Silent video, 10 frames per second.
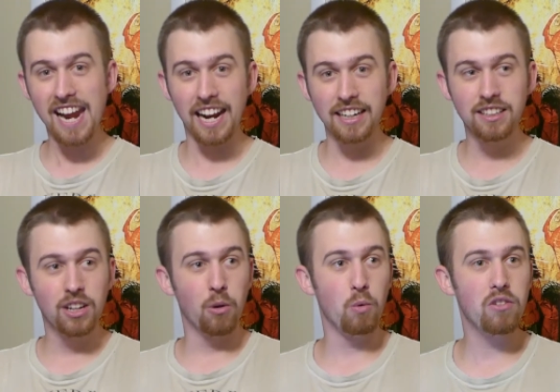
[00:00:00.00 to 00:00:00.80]
and
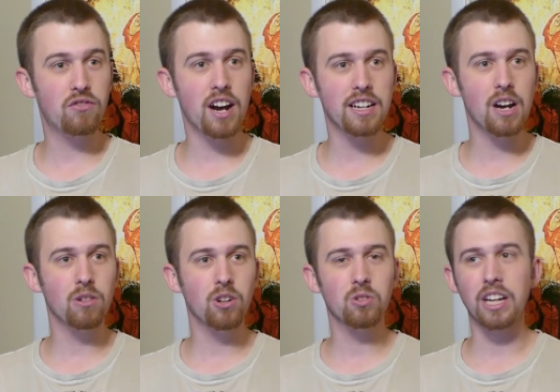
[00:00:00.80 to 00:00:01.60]
we find
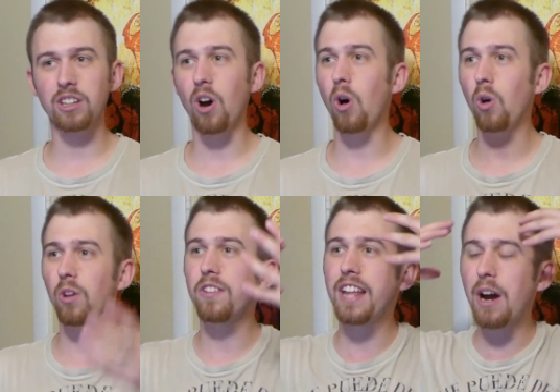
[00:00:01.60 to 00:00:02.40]
out there's like a
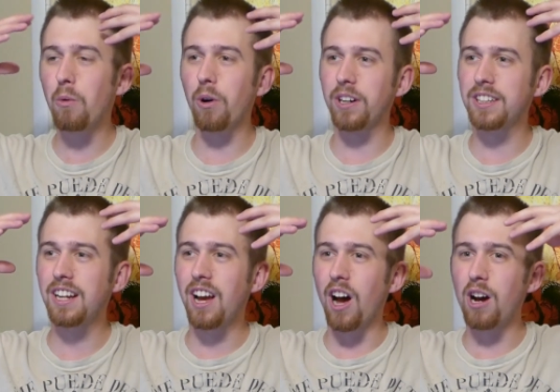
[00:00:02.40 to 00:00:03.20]
whole network
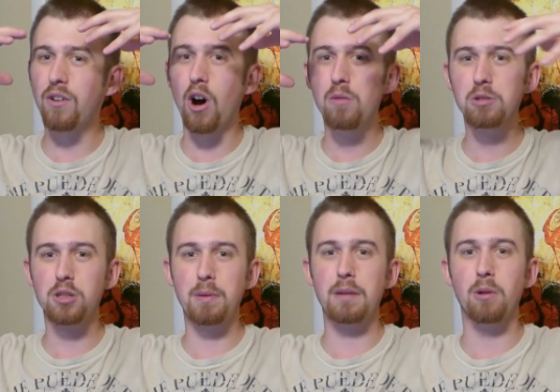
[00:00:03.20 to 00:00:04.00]
of
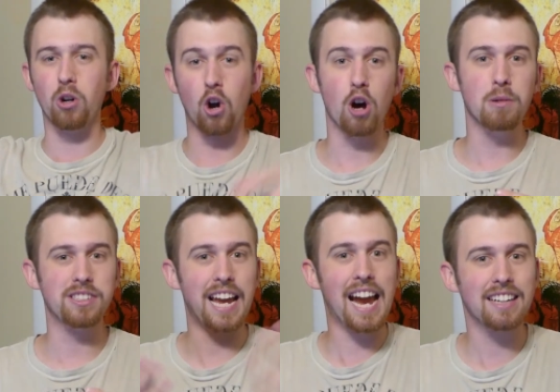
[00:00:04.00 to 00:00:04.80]
homeless people or
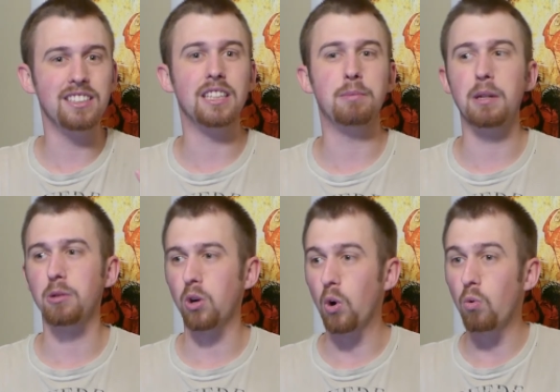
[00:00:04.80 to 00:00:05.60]
homeless acting
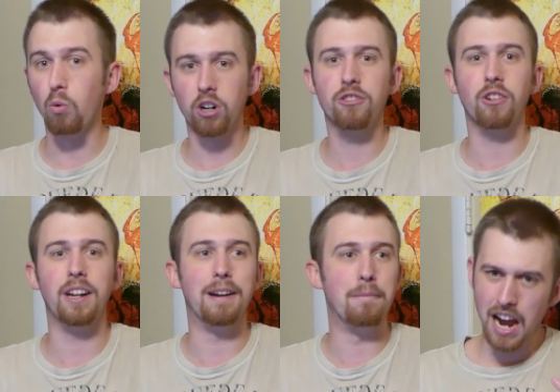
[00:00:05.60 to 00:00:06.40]
people who work for
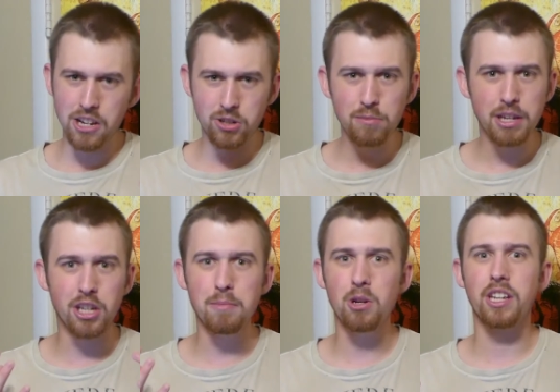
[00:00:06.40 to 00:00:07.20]
him. I assume they
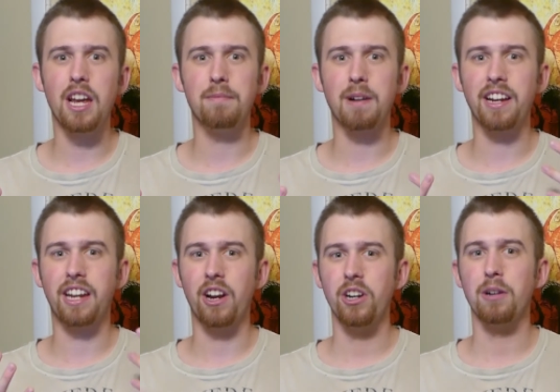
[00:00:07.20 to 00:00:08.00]
communicate by
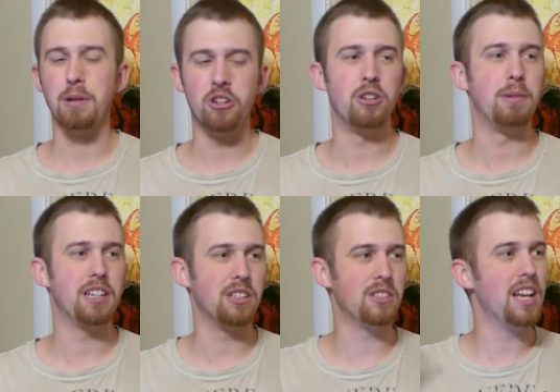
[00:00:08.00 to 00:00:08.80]
carrier pigeon
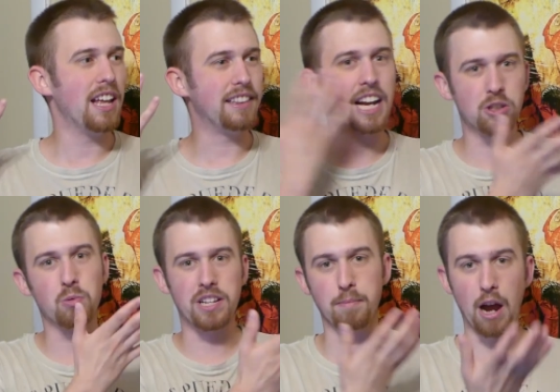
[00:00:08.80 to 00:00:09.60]
because that's
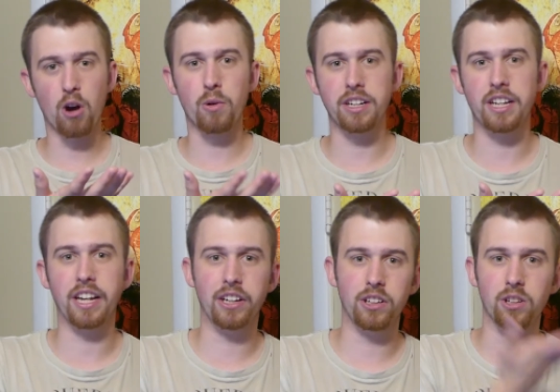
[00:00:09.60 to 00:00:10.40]
what the Bowery
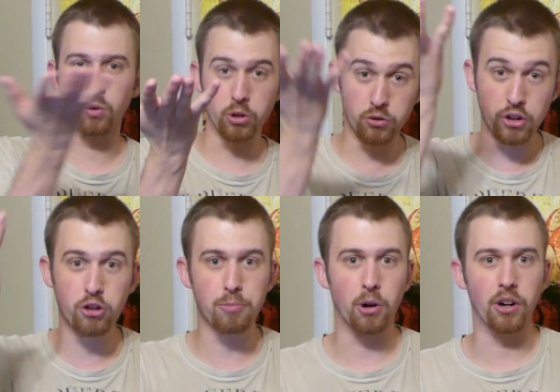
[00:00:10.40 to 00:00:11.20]
King, Laurence
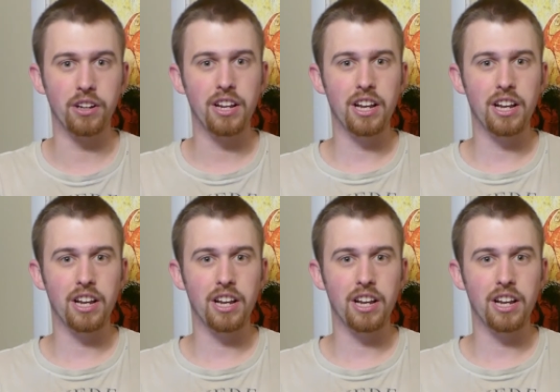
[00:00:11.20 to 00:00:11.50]
Fishburne,